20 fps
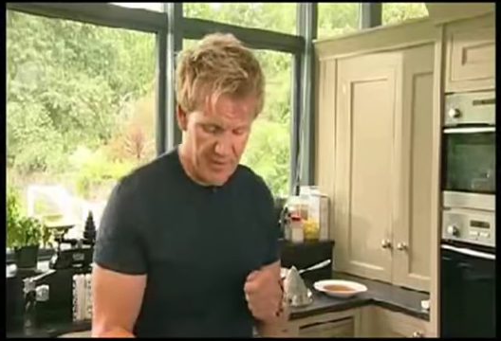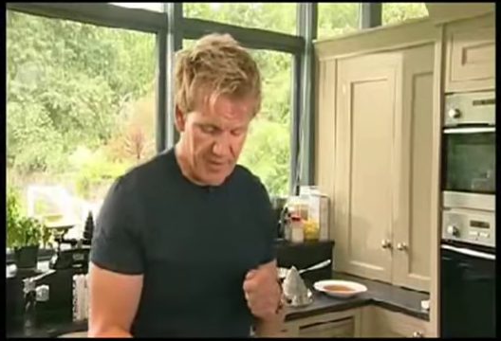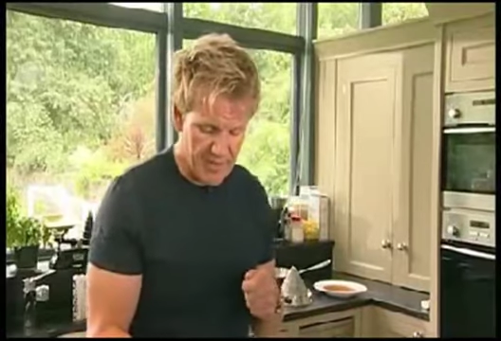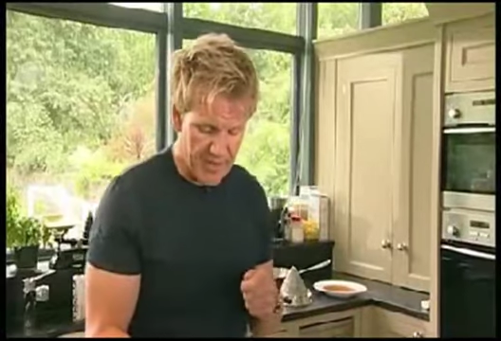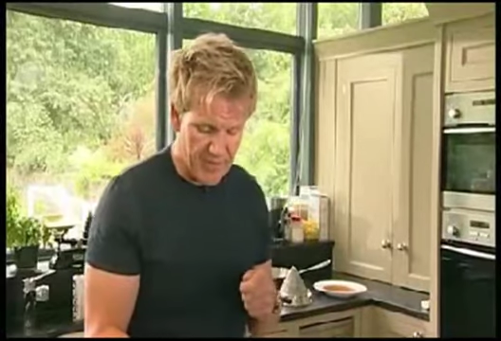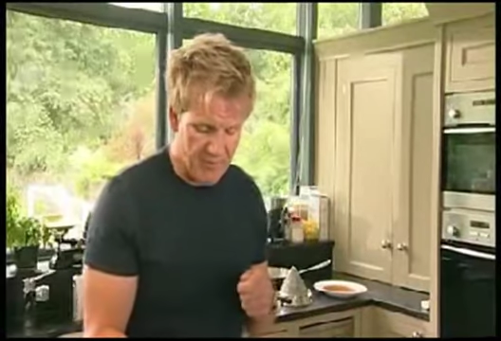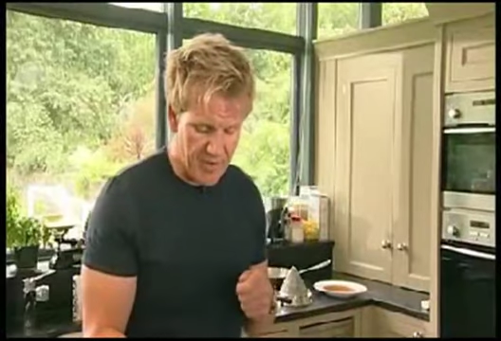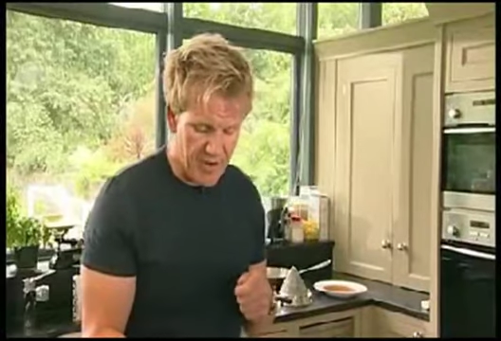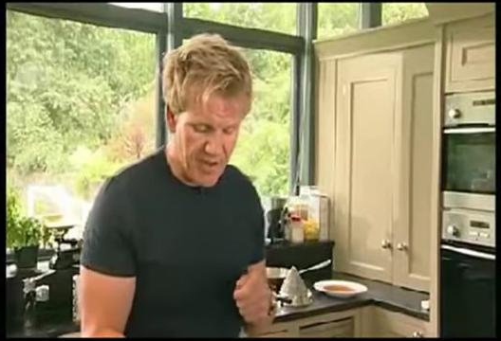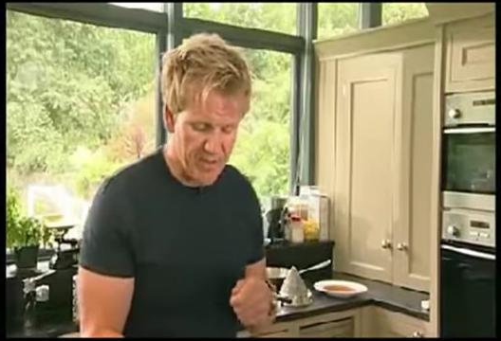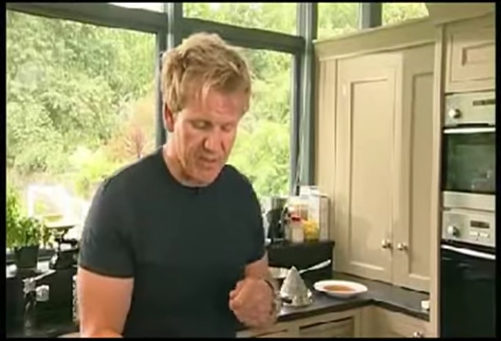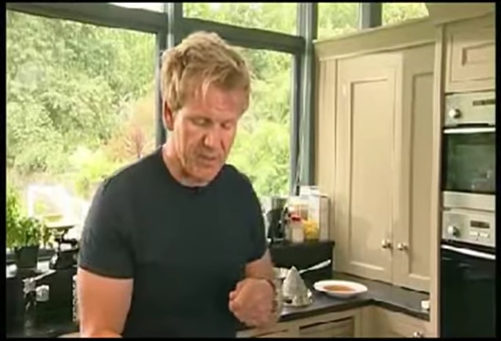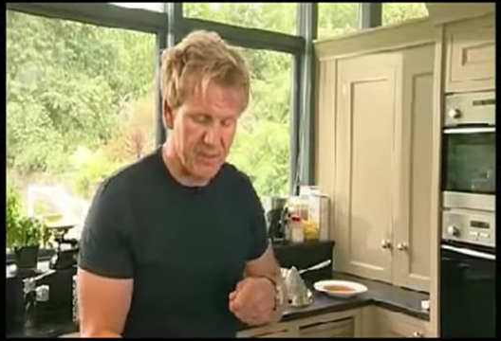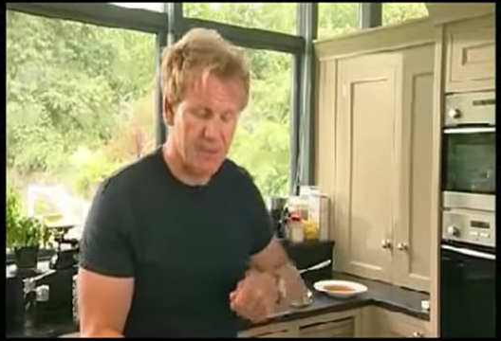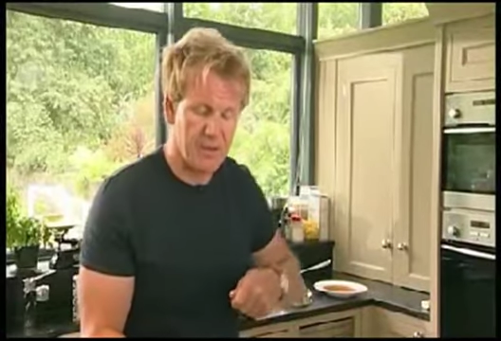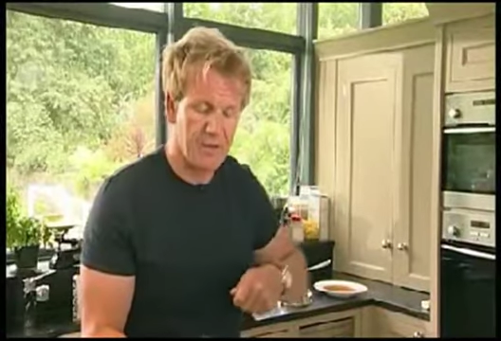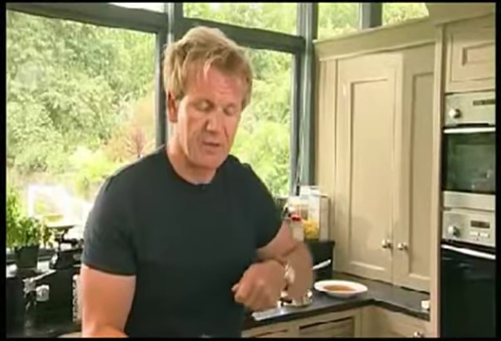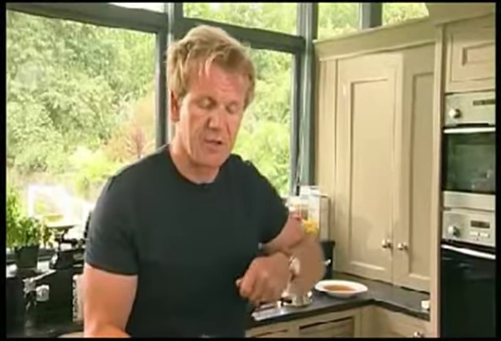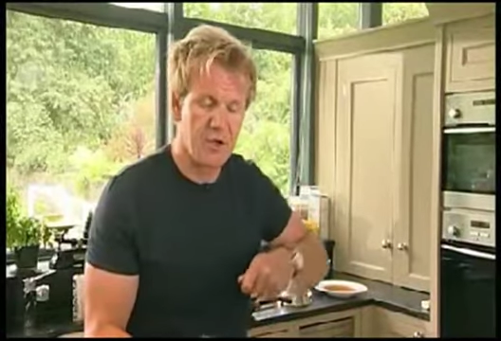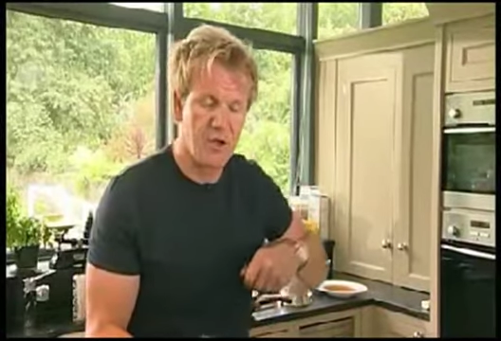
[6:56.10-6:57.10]
and rather
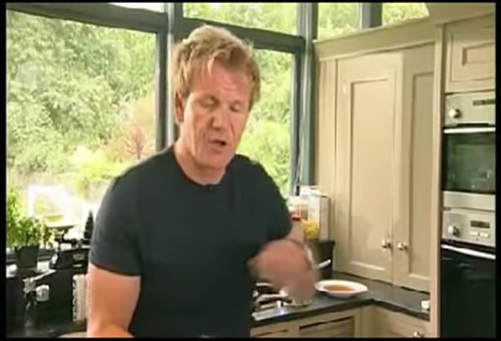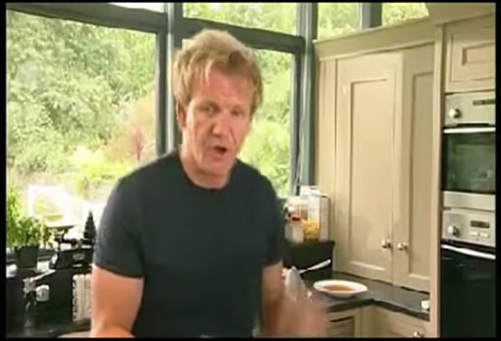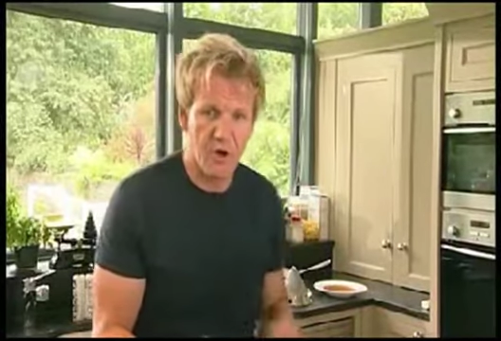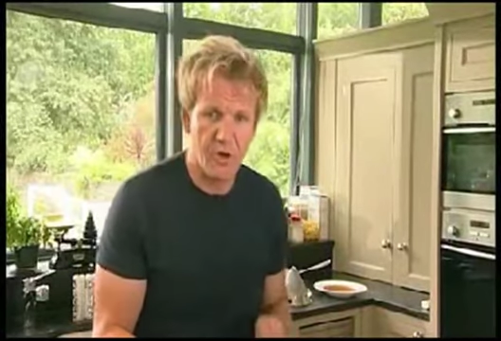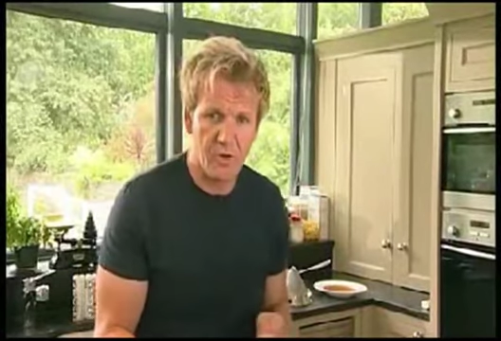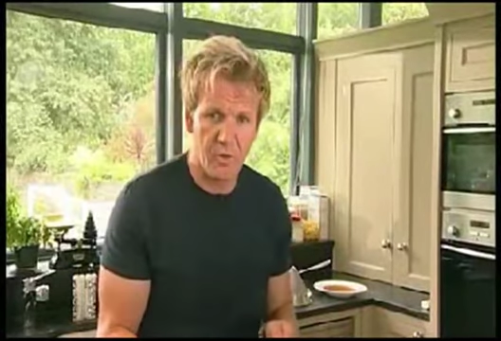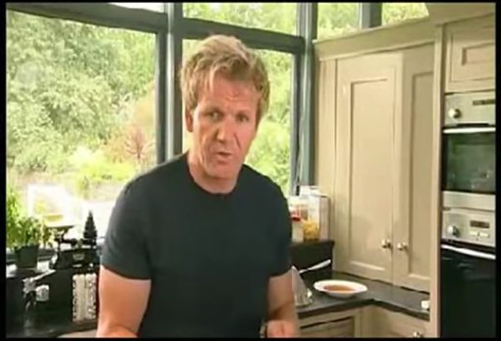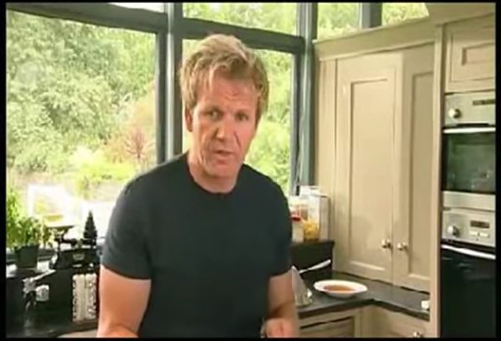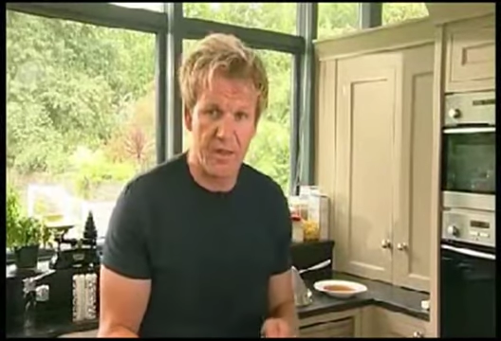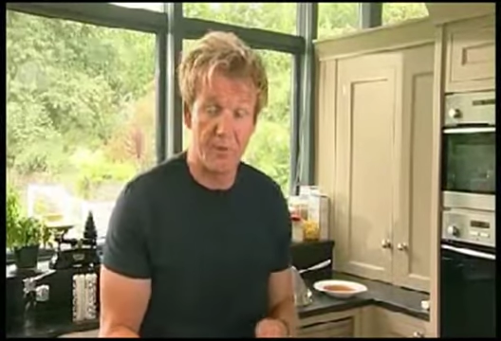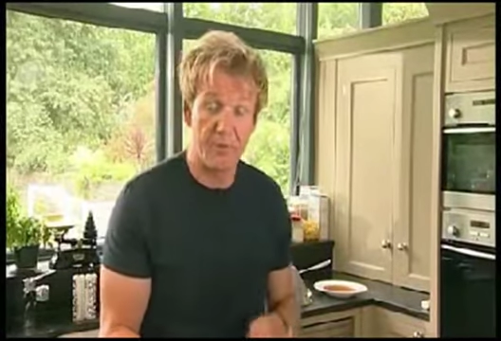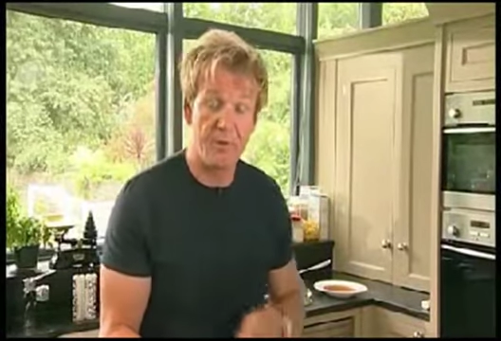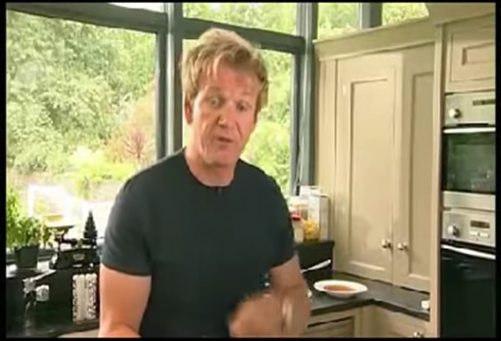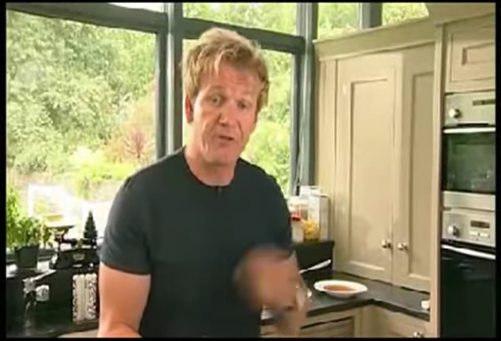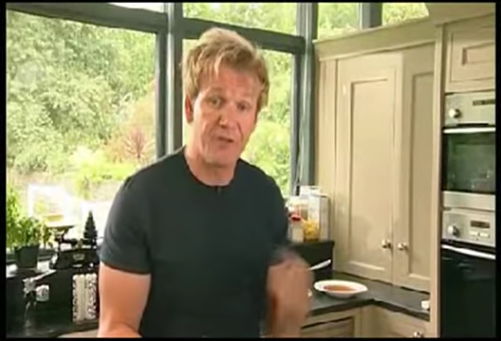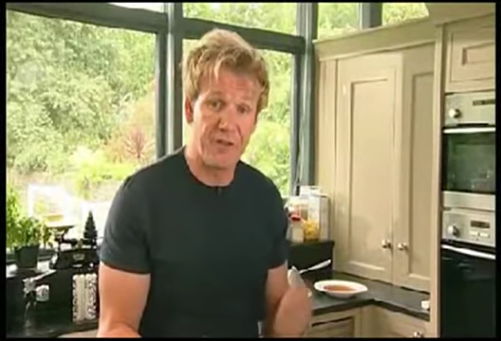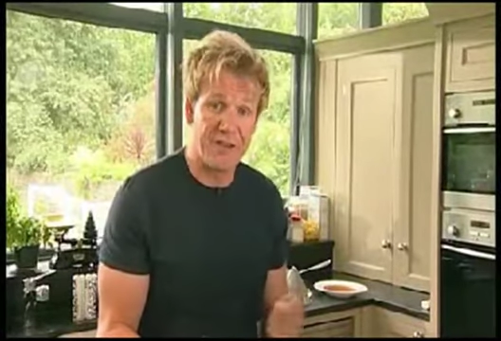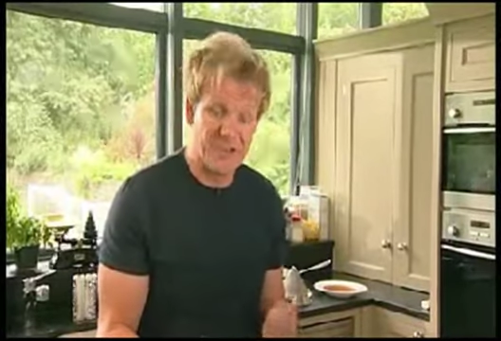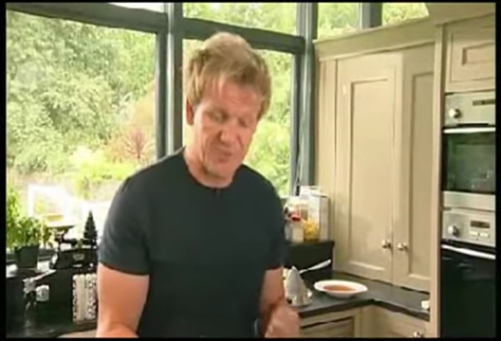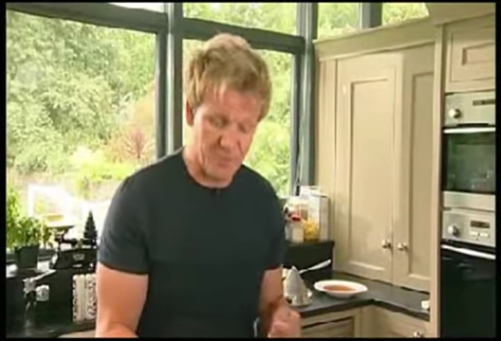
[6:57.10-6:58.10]
than cook with it, we
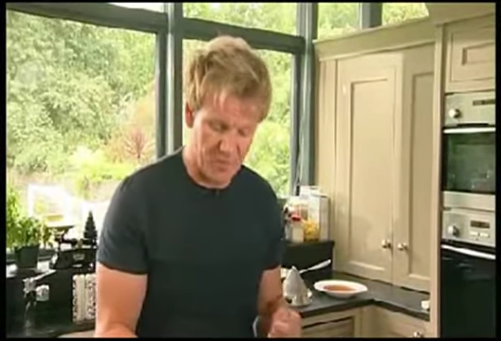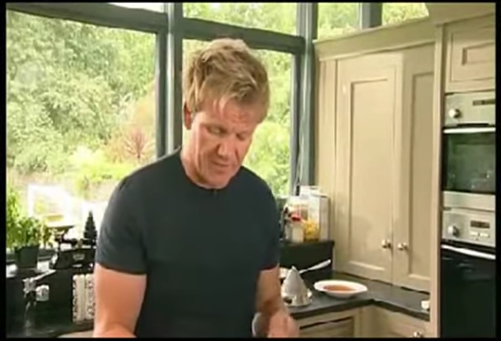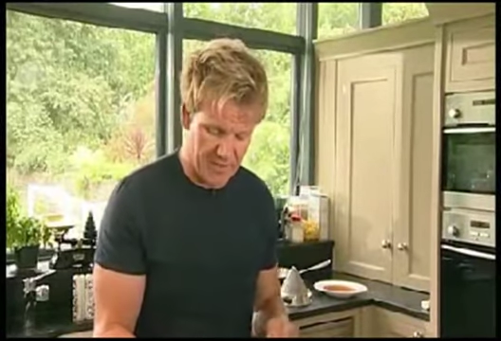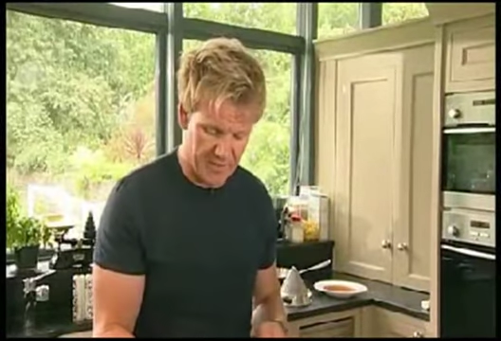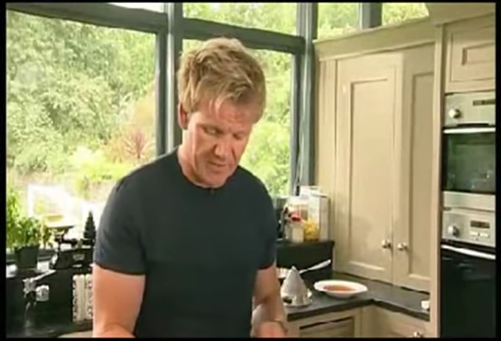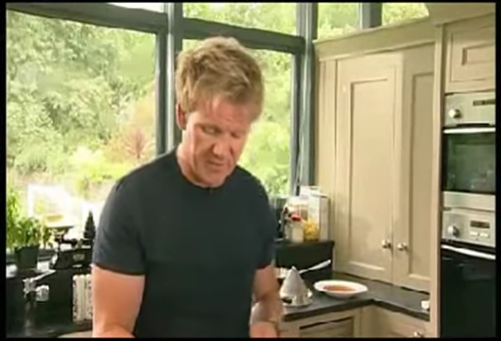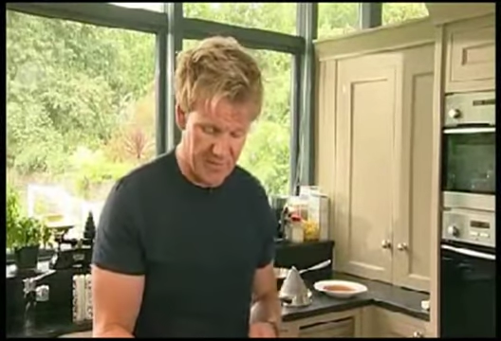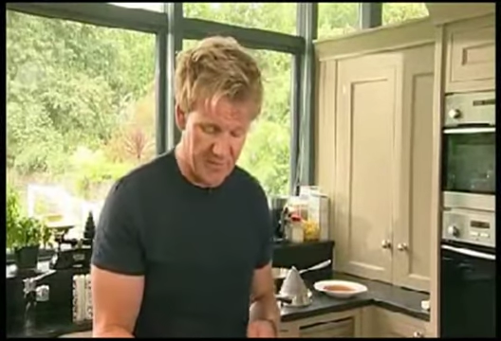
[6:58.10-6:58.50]
finish with it,